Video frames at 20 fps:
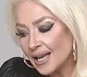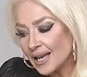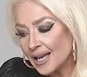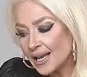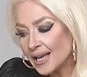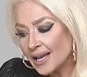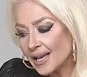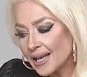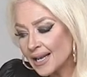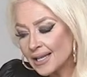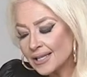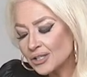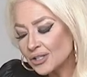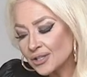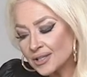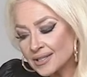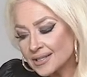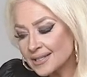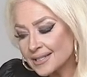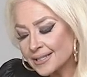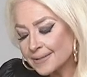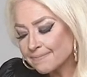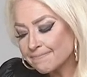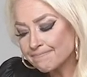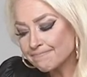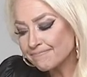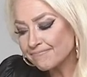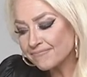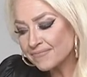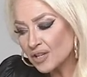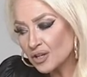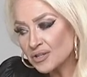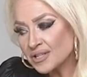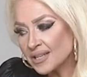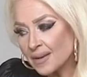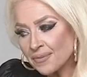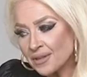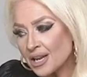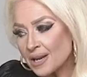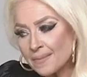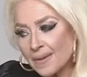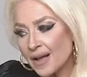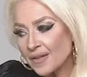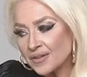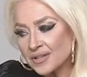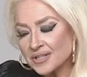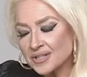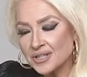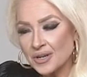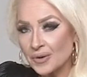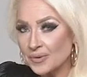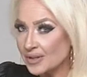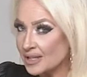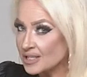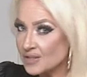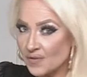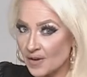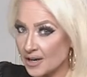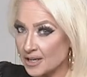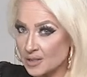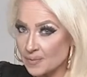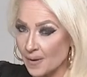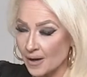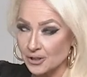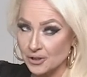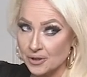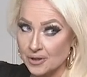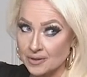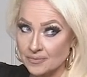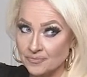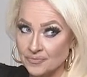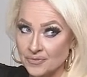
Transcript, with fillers: It's just, there's something about this stone that's very special.